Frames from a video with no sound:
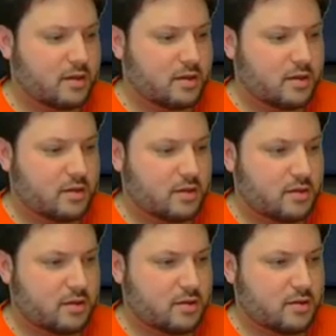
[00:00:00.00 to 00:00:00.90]

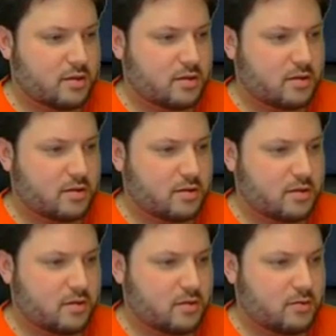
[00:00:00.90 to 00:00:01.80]

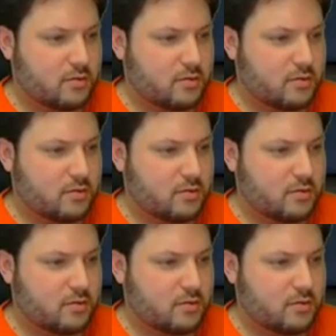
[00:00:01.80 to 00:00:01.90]
Nobody speaks.